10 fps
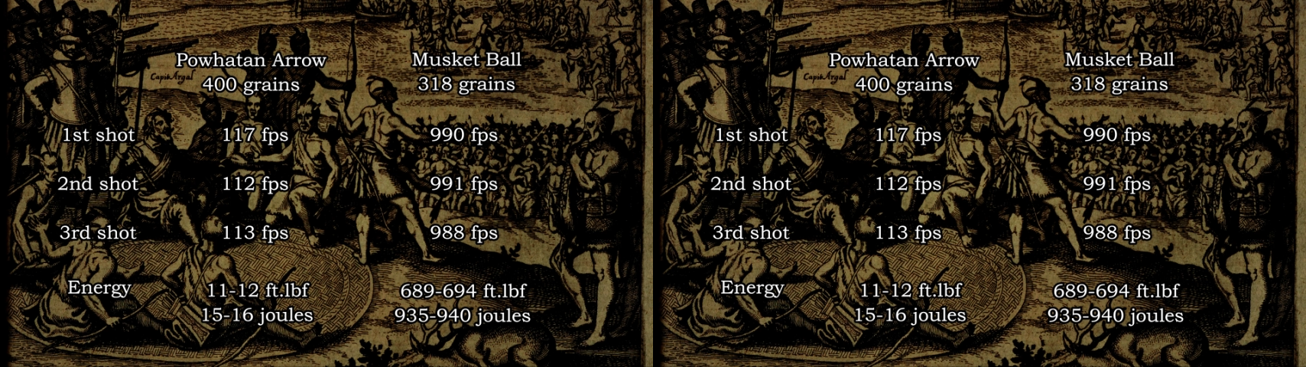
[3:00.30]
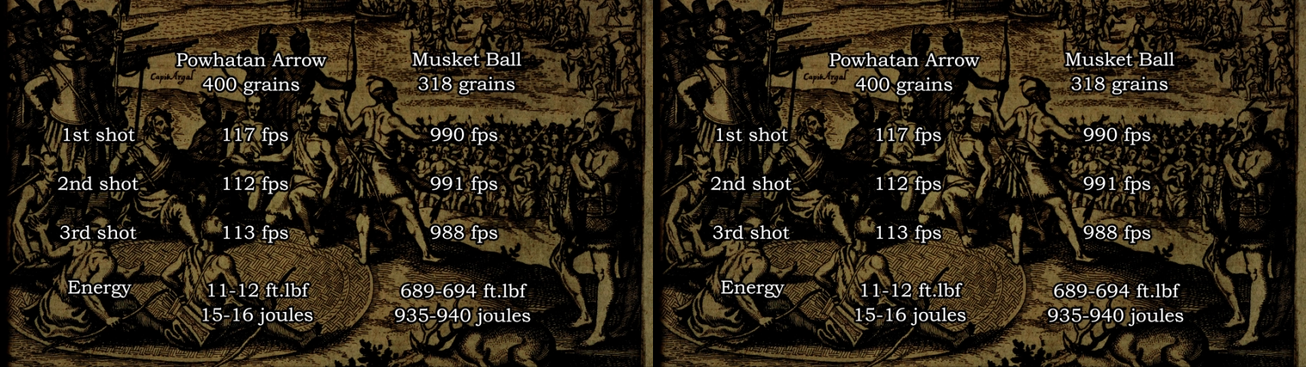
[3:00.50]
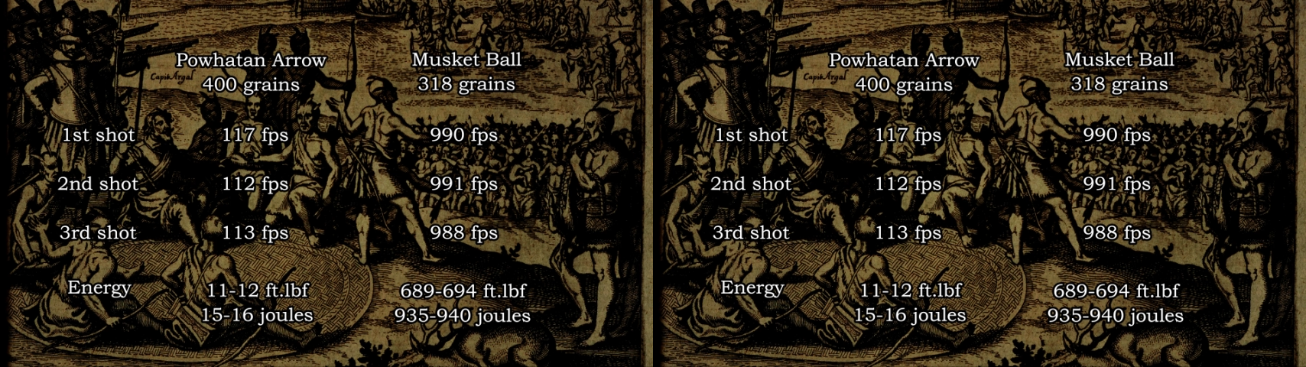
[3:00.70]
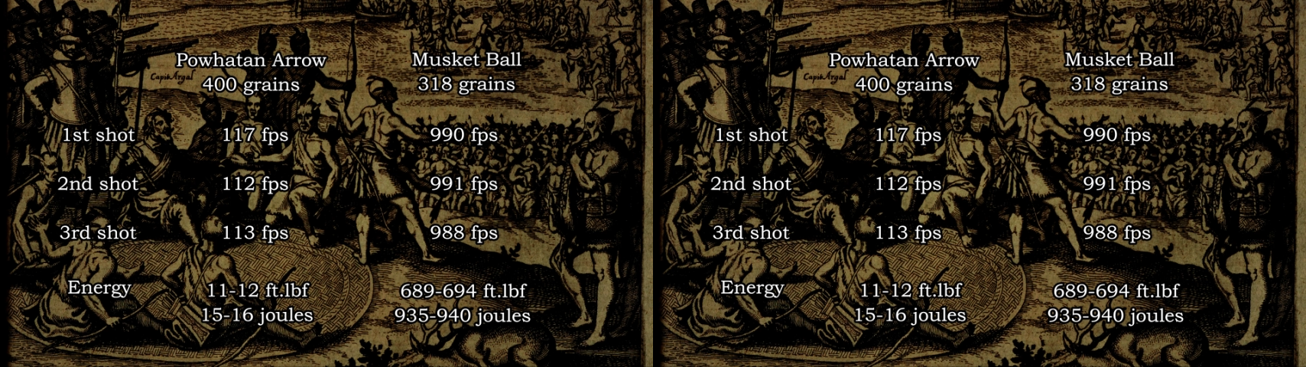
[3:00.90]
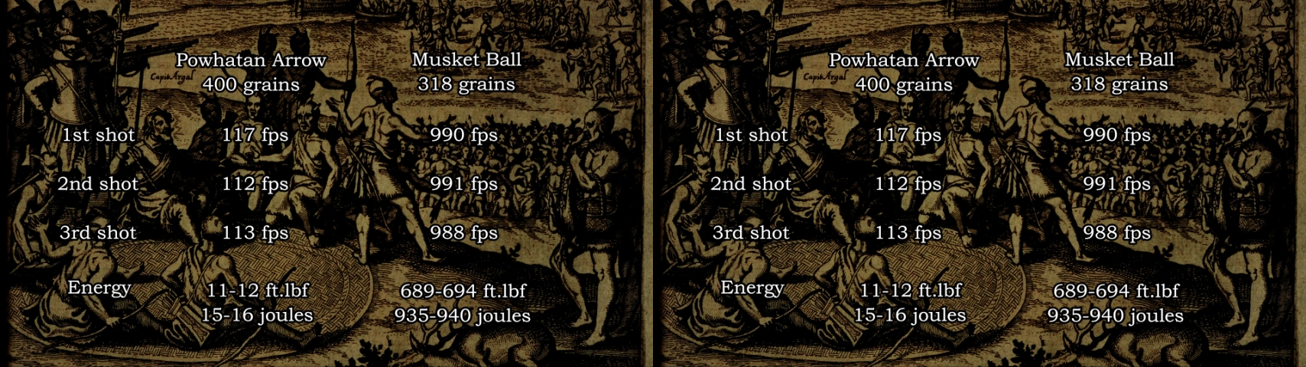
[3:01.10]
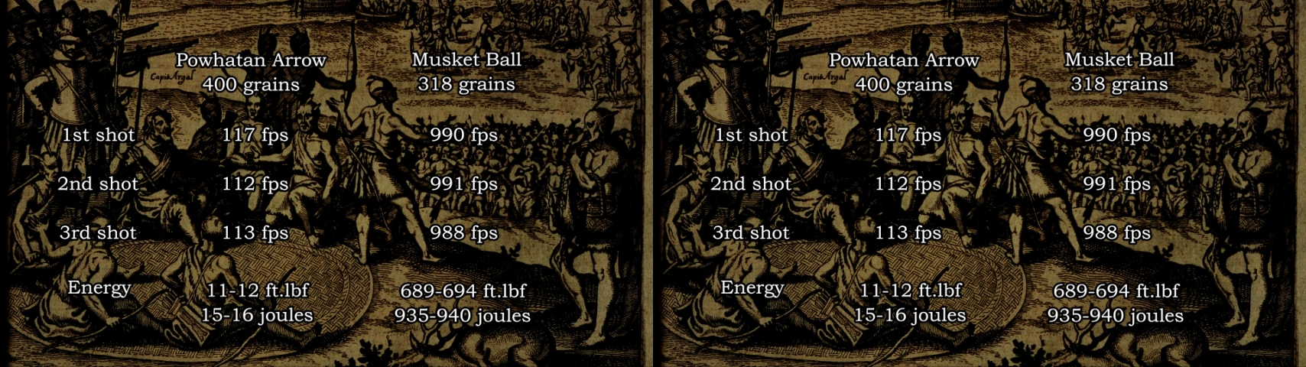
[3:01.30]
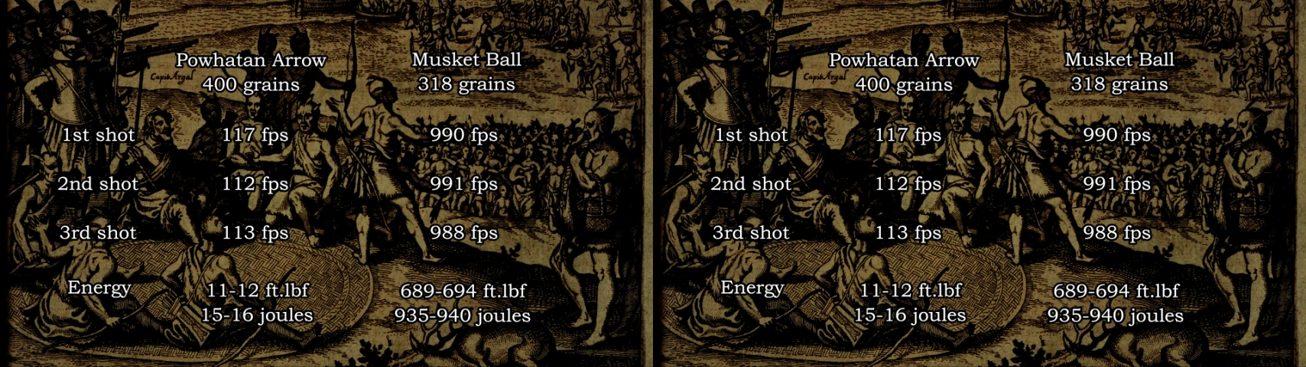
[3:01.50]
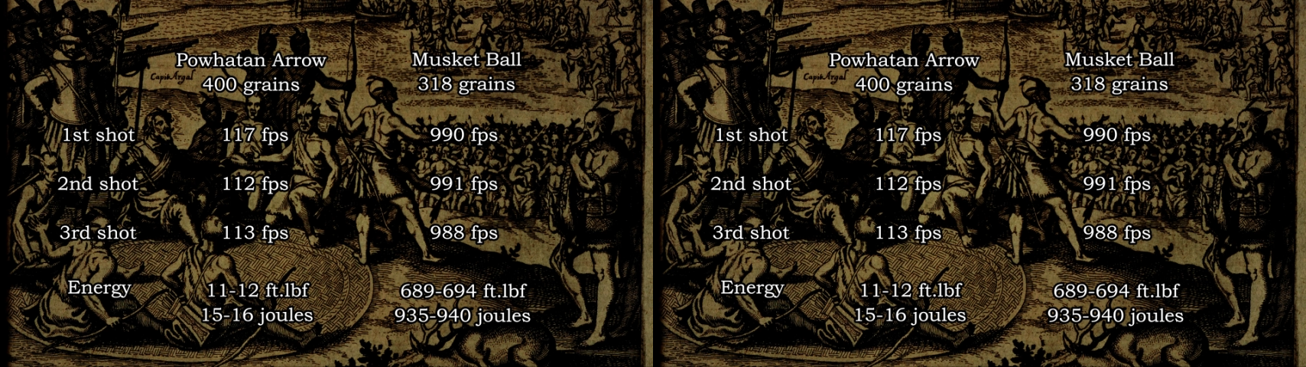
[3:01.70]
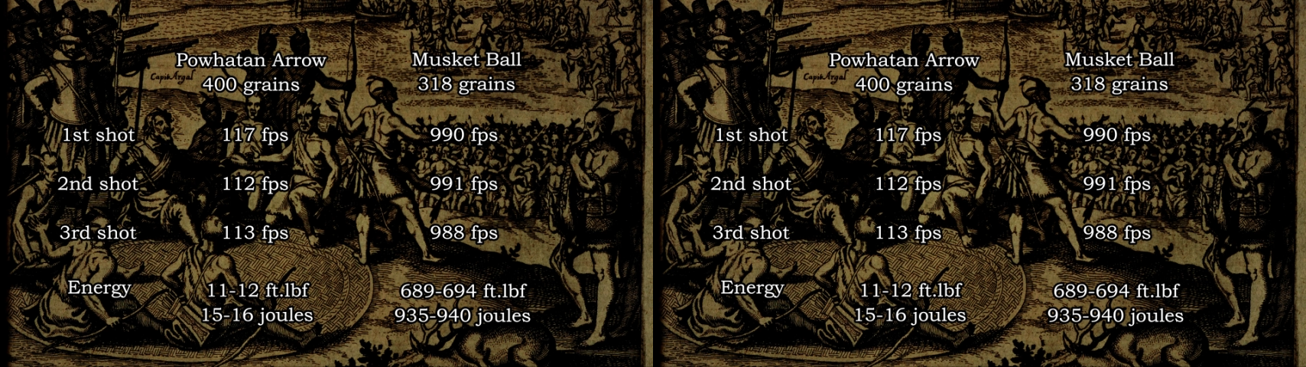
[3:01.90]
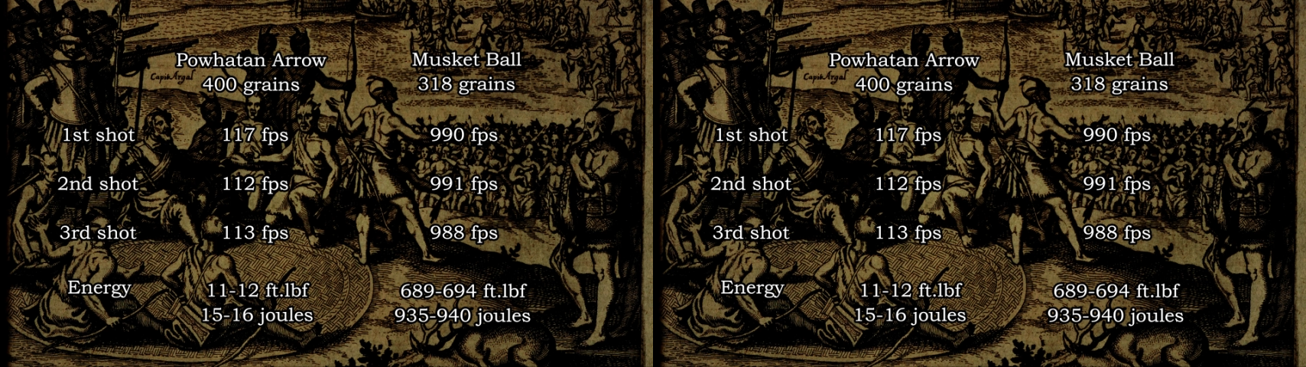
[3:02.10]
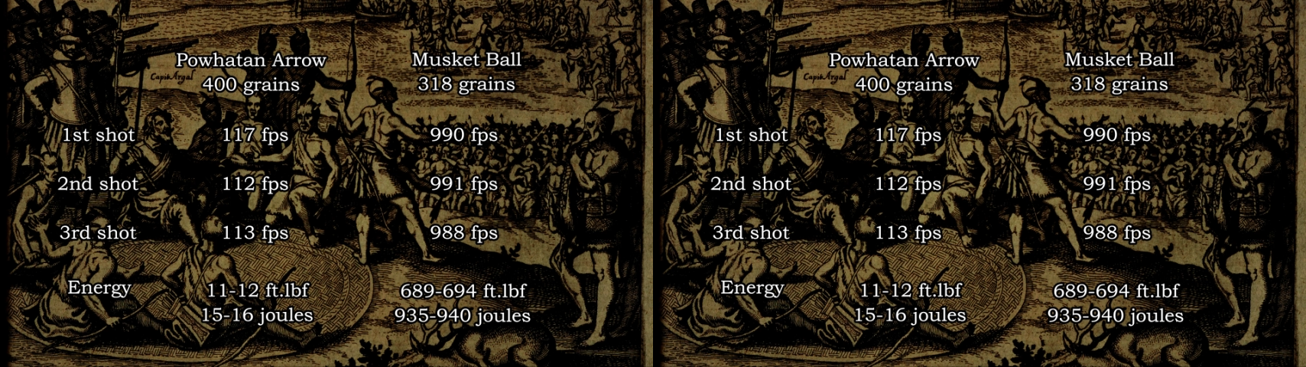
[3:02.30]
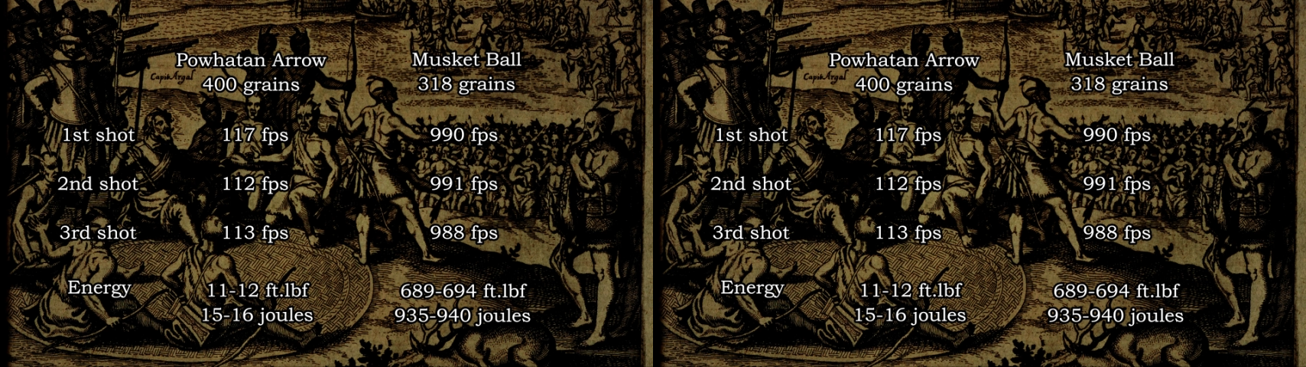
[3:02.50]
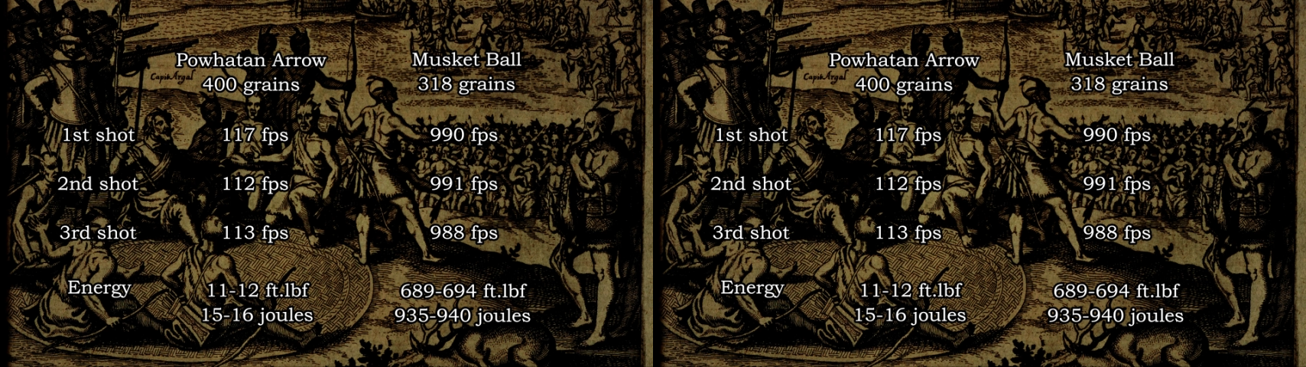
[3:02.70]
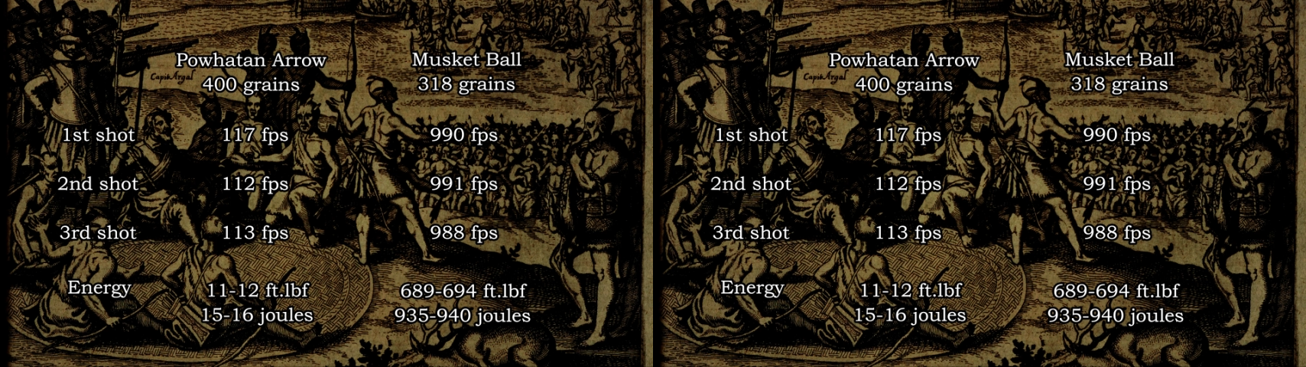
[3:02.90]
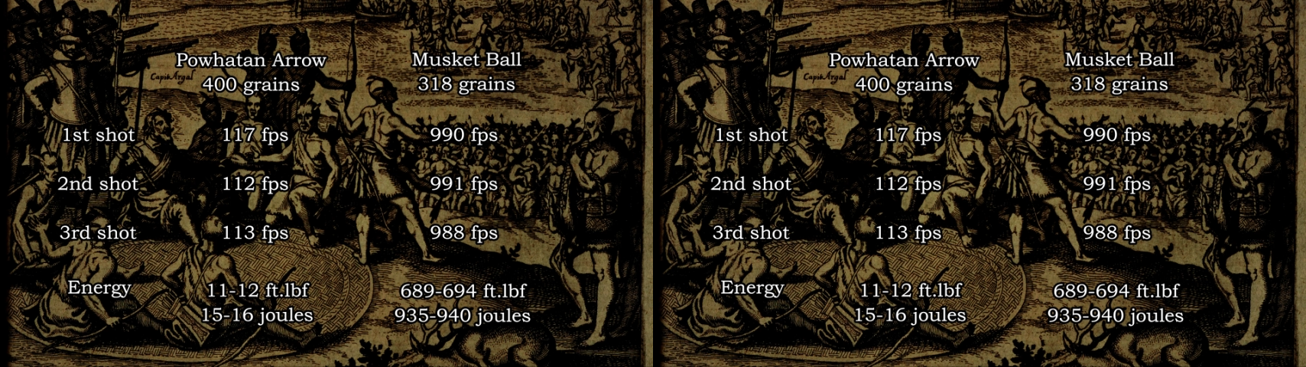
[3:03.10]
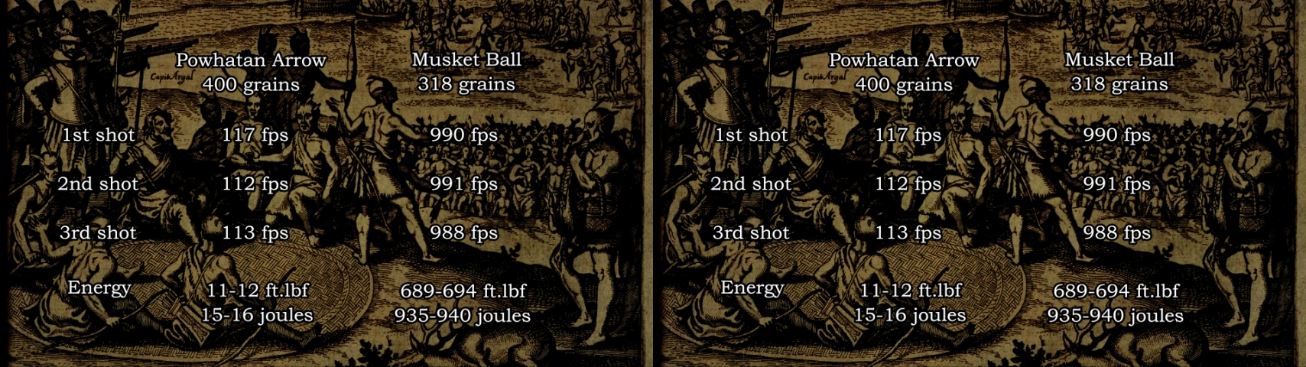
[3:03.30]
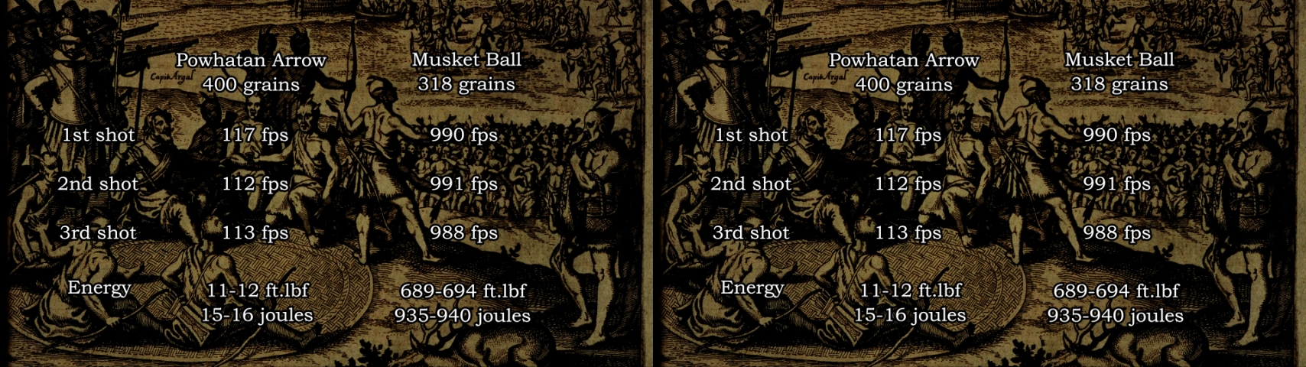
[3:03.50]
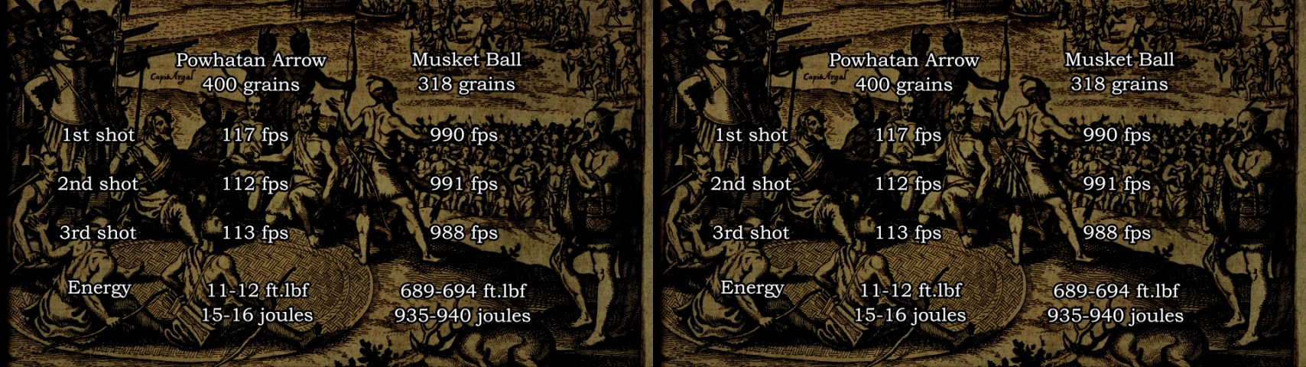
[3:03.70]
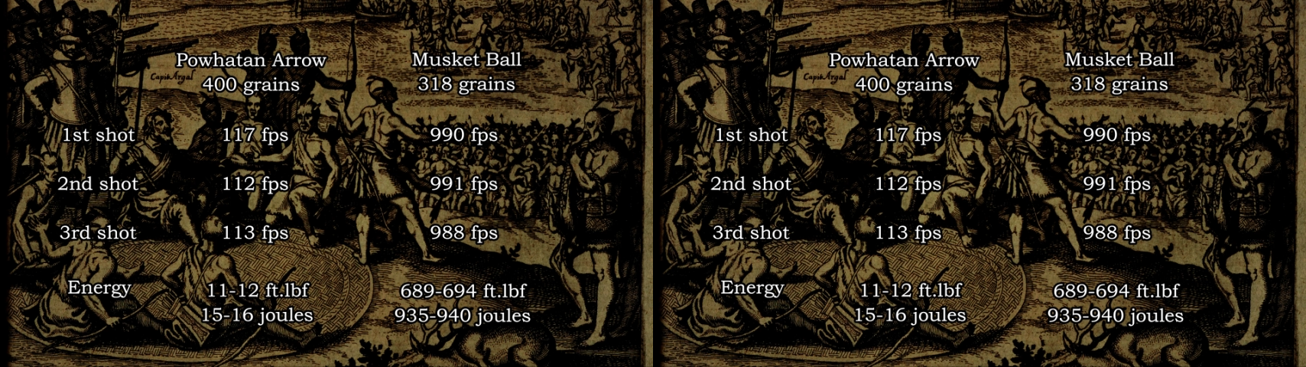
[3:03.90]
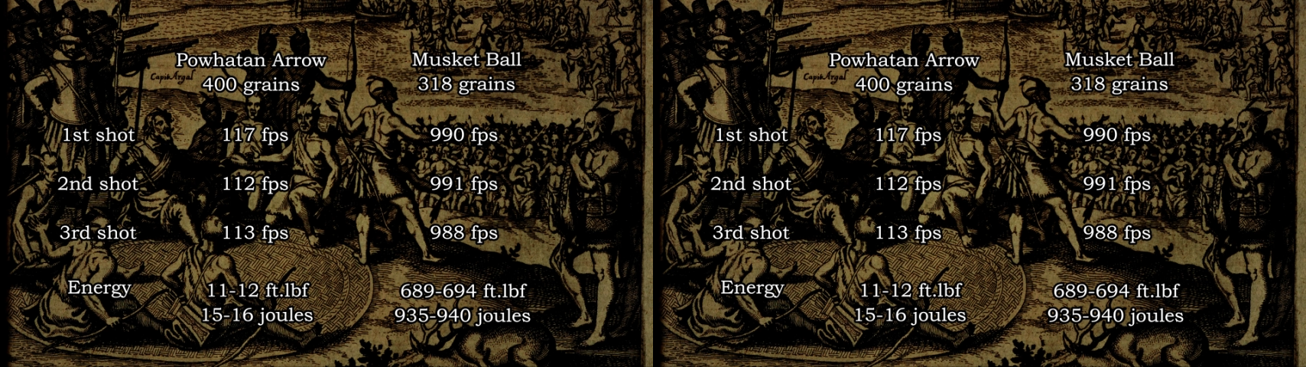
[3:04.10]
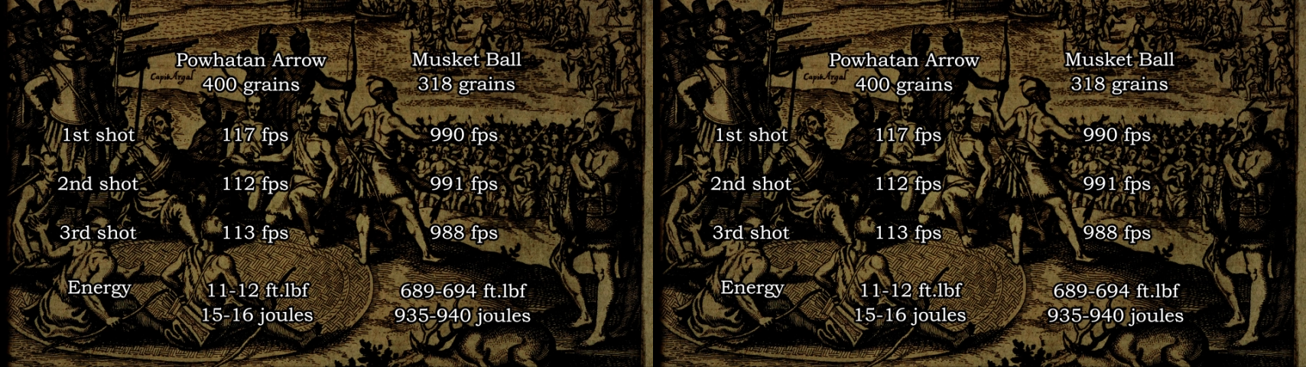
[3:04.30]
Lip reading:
[unreadable: no face in view]